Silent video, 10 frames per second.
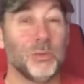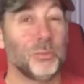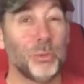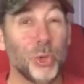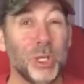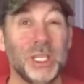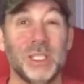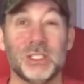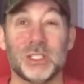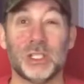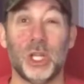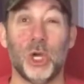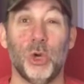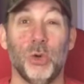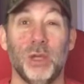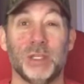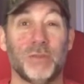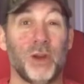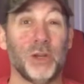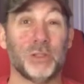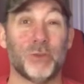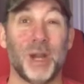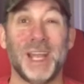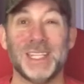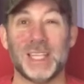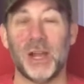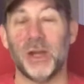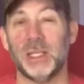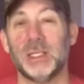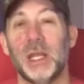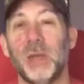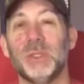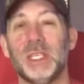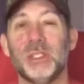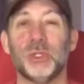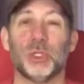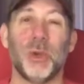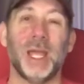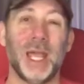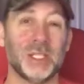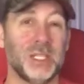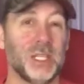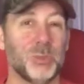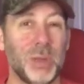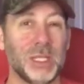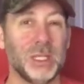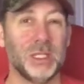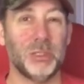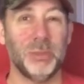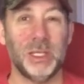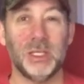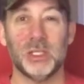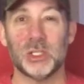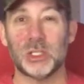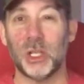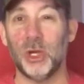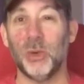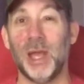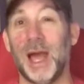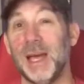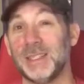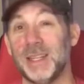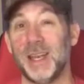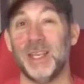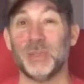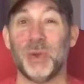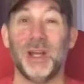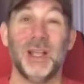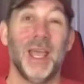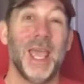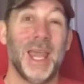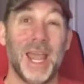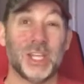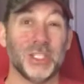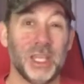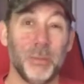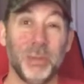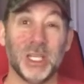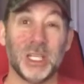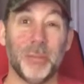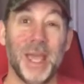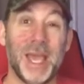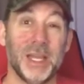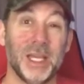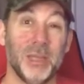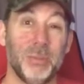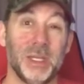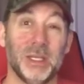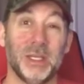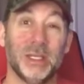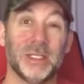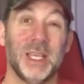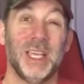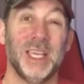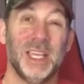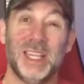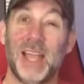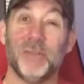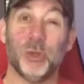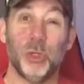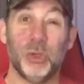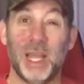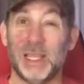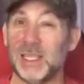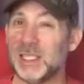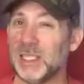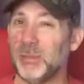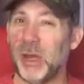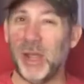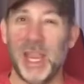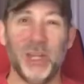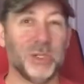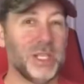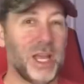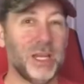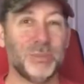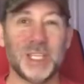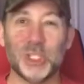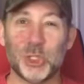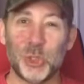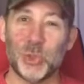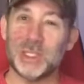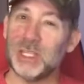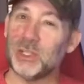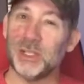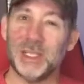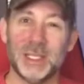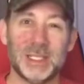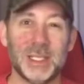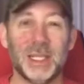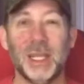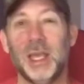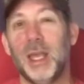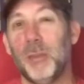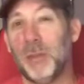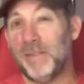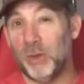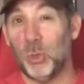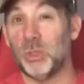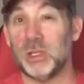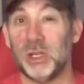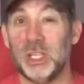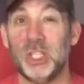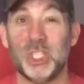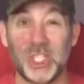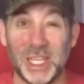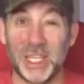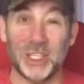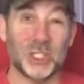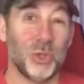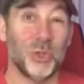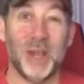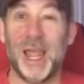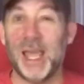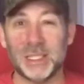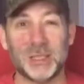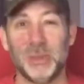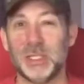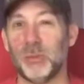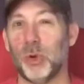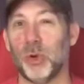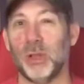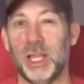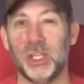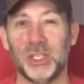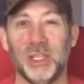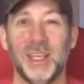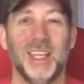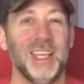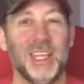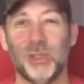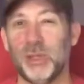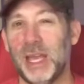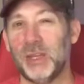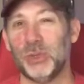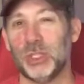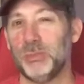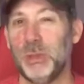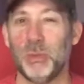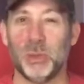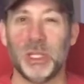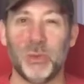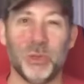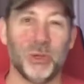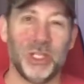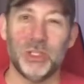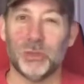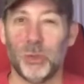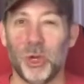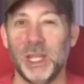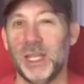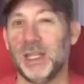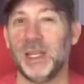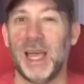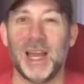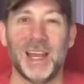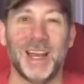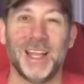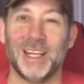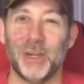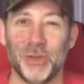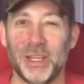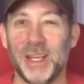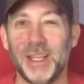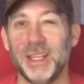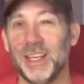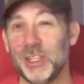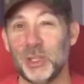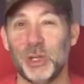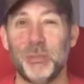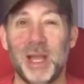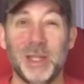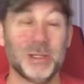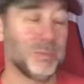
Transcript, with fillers: pretty slow as far as Friday, Saturday. Sunday was Easter, so I actually expected it to be slow on Sunday as well. And actually, it picked up at night because in the afternoon, I listed about 8 or 10 items. As soon as I started listing, my phone started cha-chinging, so there has to be some correlation. Either that or just people were done with their Easter morning and got online later in the night, started buying some